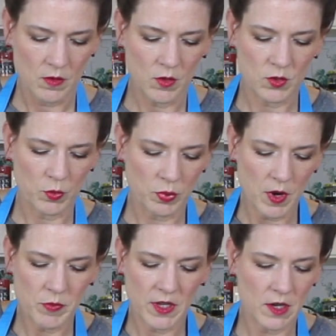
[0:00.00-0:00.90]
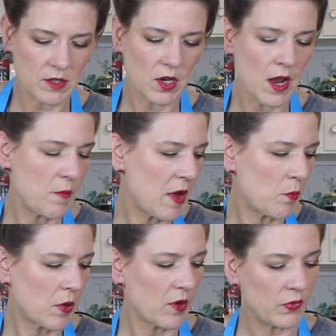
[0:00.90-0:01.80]
Those are probably going to time
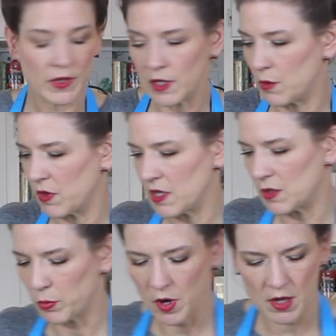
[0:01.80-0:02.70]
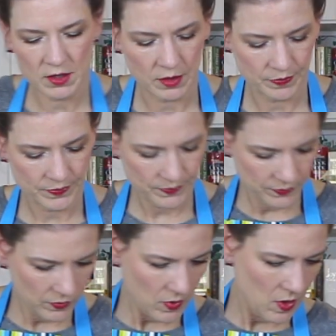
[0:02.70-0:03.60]
out perfectly with these brats.
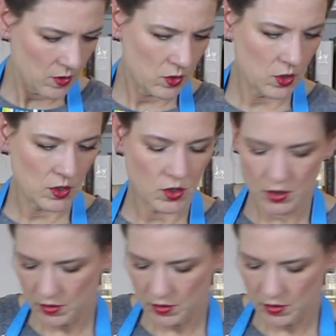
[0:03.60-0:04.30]
Good.